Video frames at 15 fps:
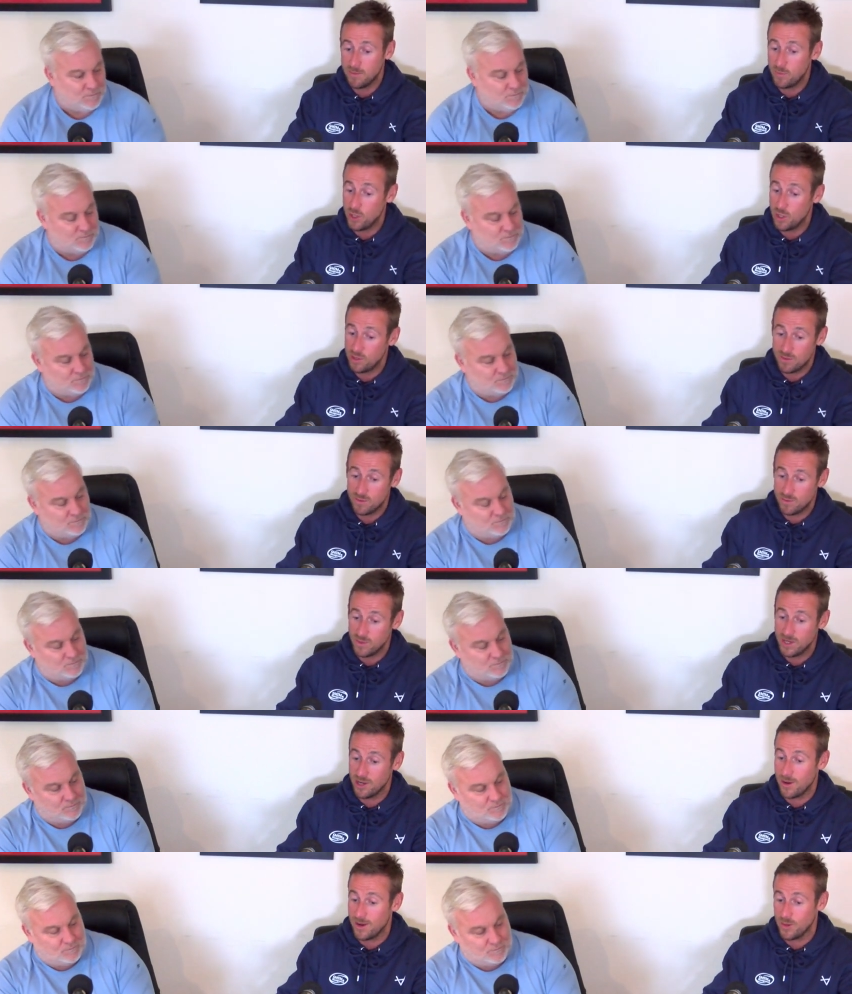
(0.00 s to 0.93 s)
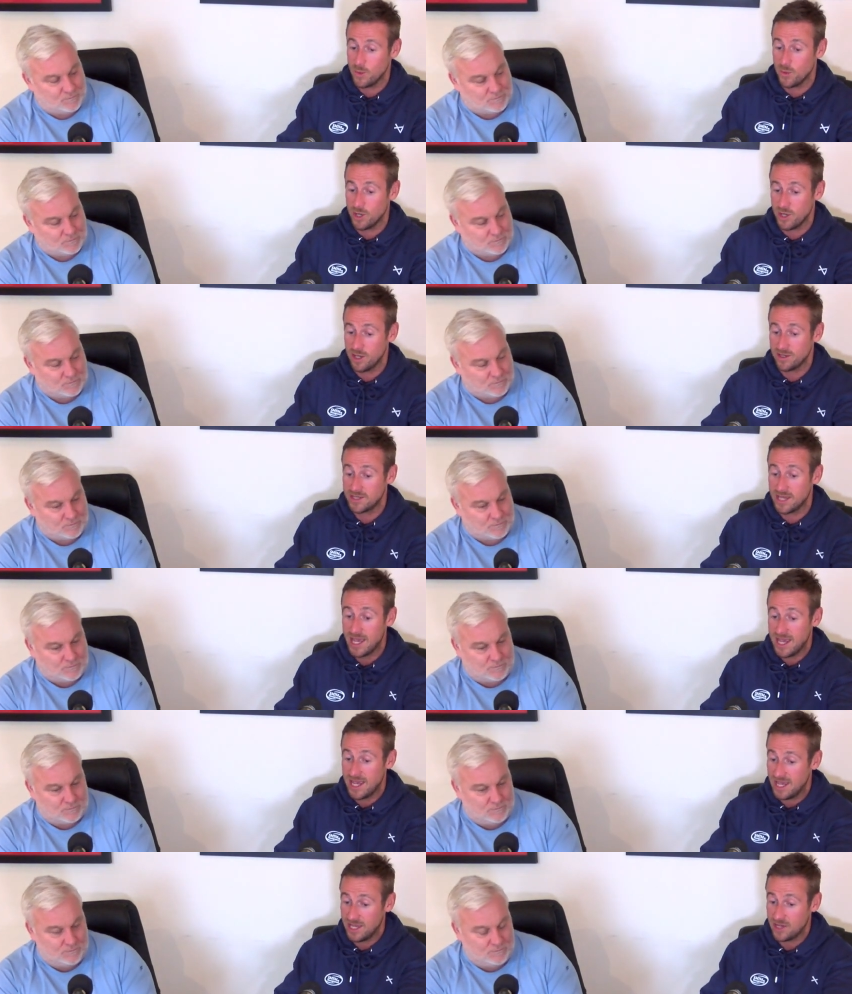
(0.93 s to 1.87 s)
Speaker 1: But we know how it works.
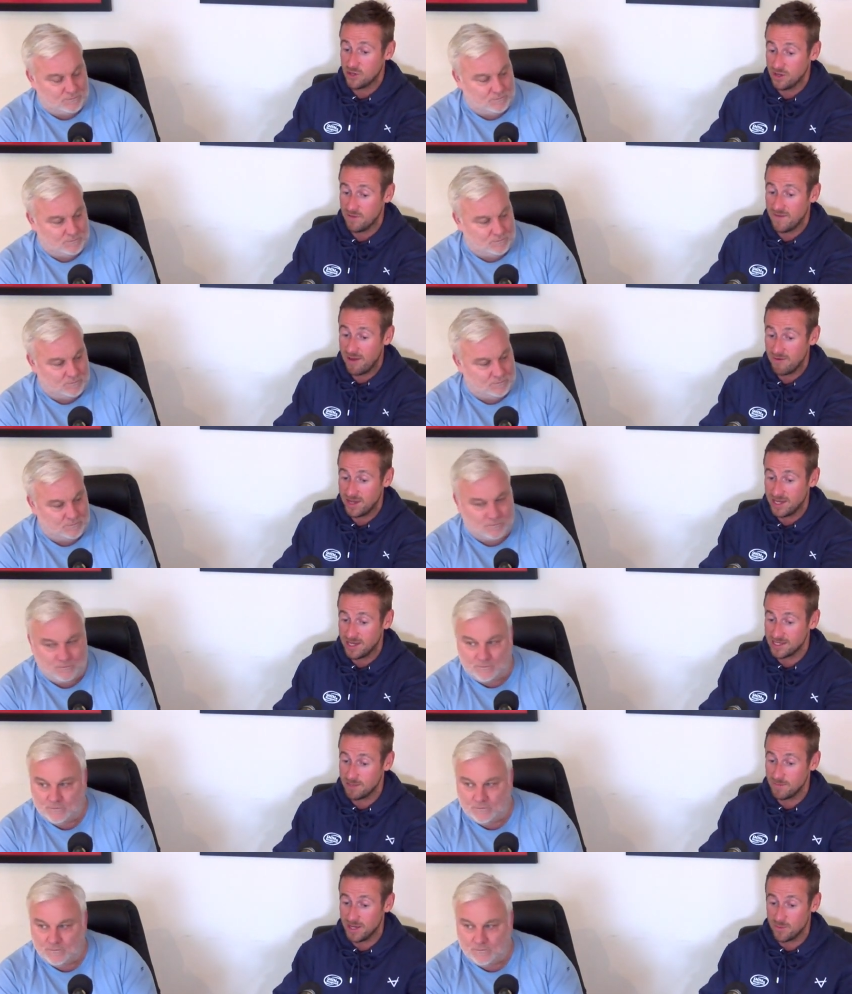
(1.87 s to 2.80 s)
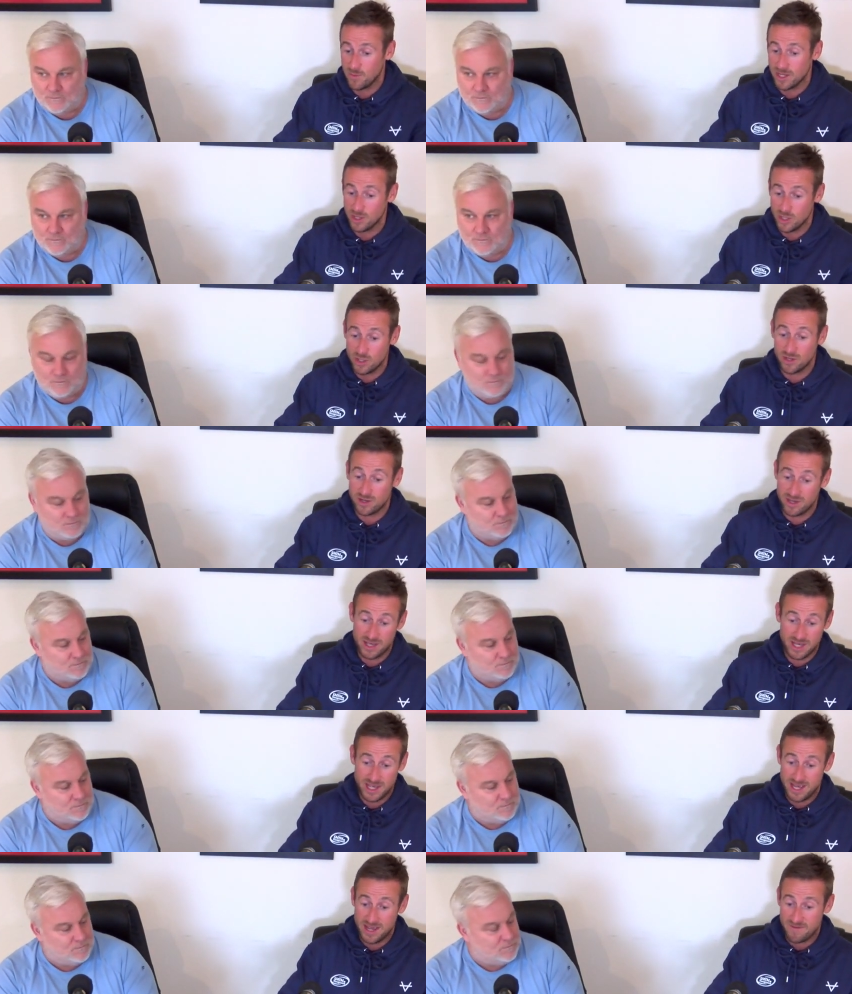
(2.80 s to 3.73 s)
It could have very easily been, well, look,
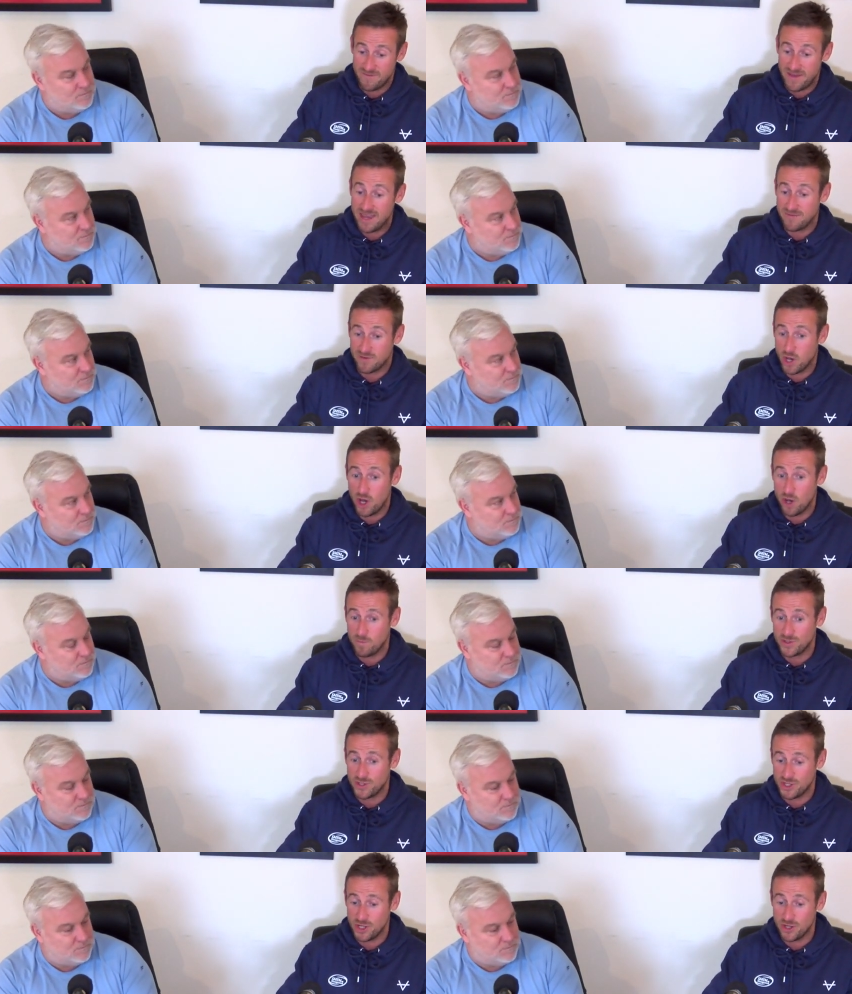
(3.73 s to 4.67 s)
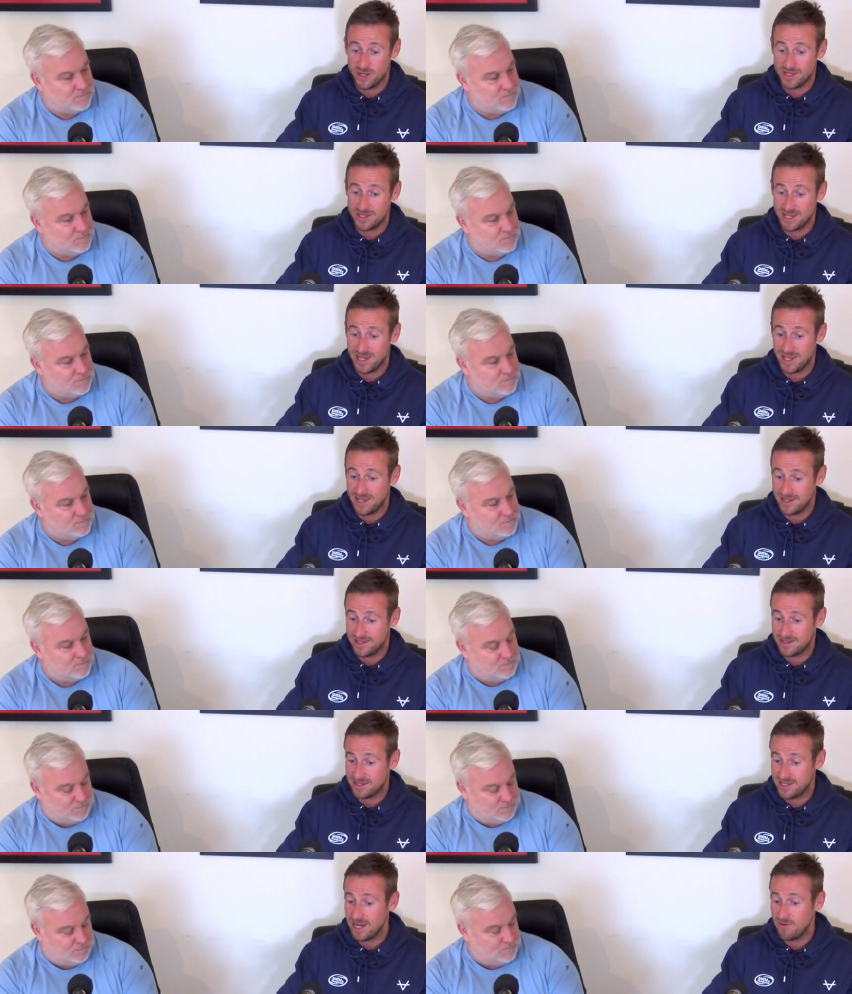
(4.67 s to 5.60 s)
they've got opportunity,
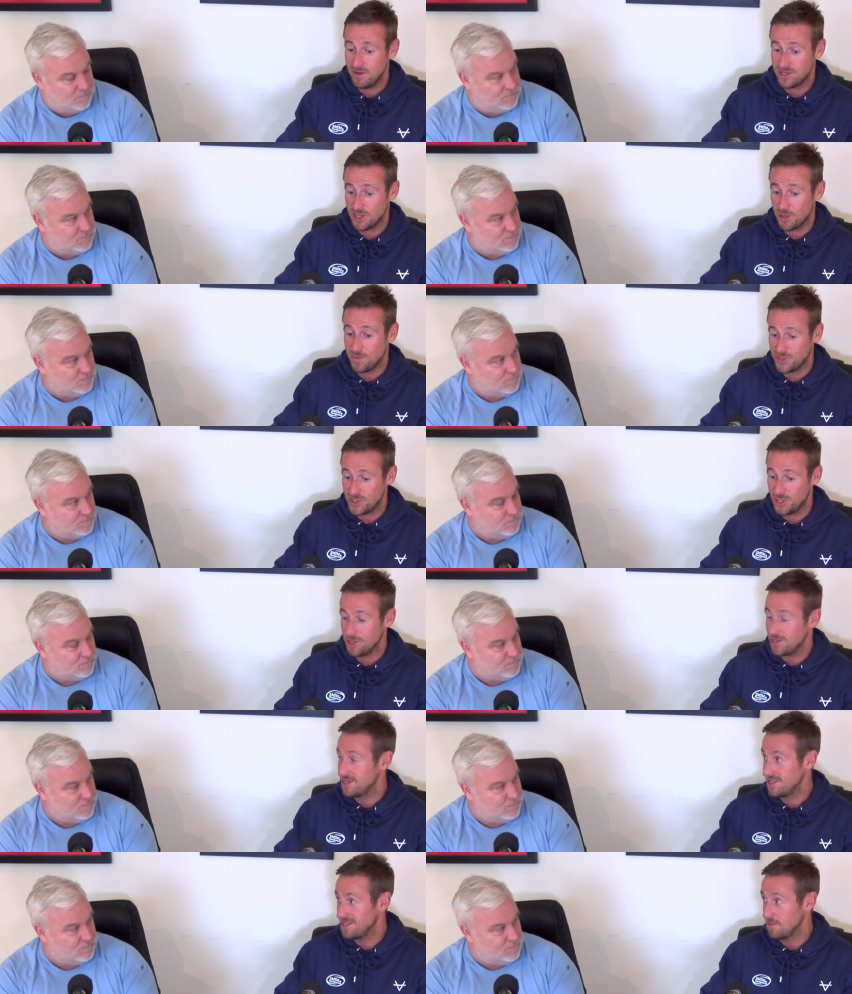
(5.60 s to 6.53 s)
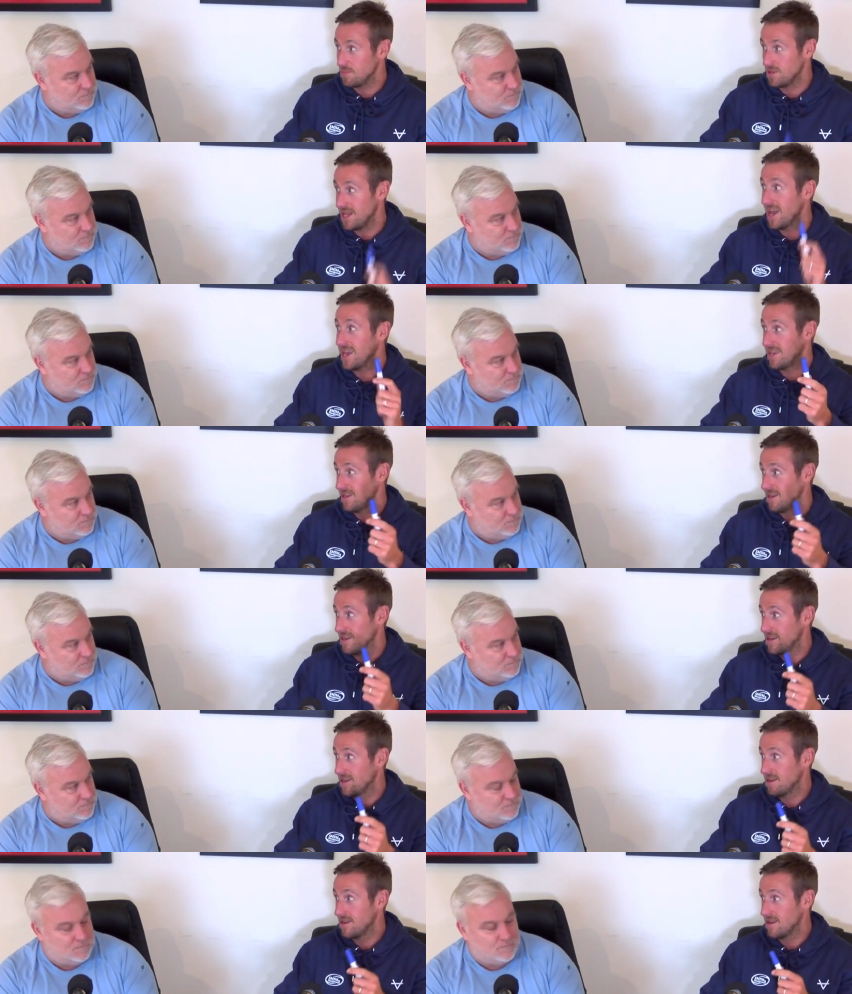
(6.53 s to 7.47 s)
serious opportunity to play
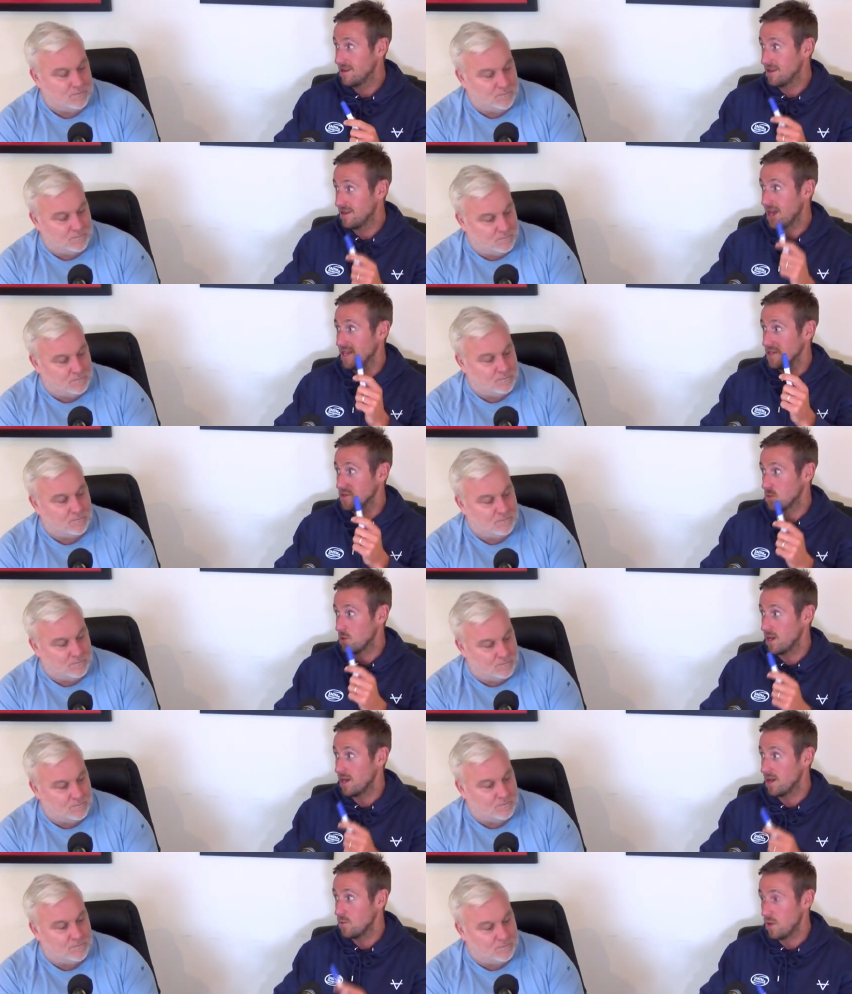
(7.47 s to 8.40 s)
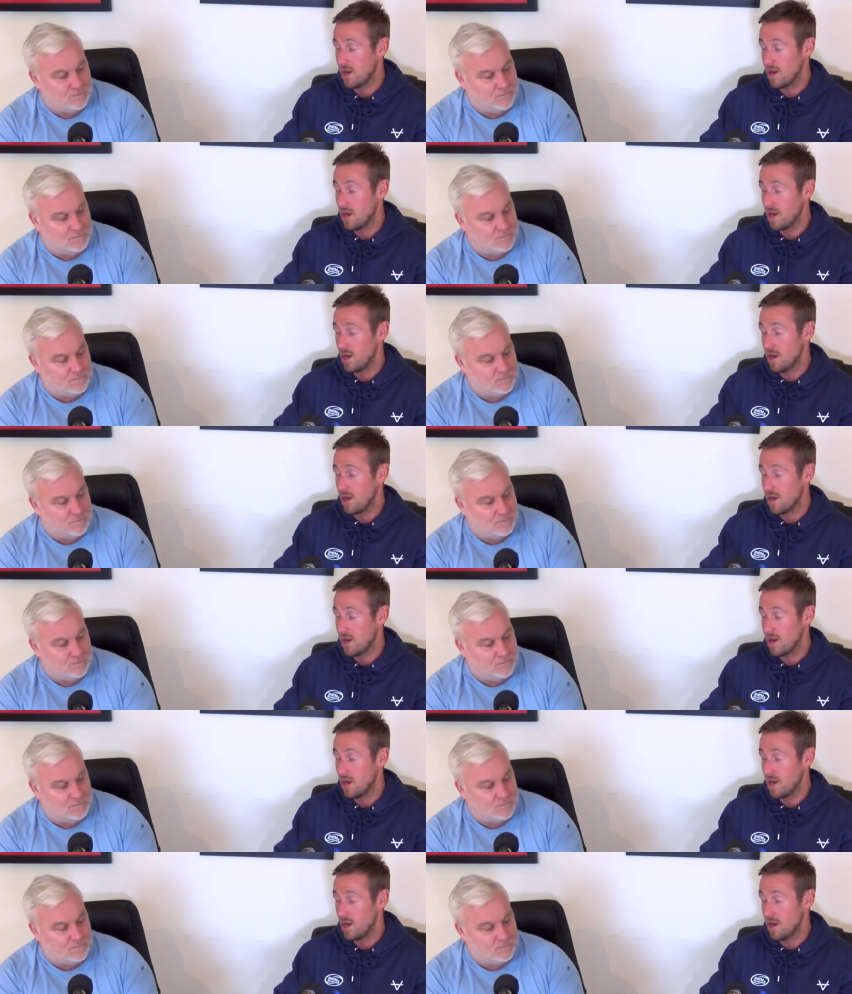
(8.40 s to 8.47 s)
elsewhere.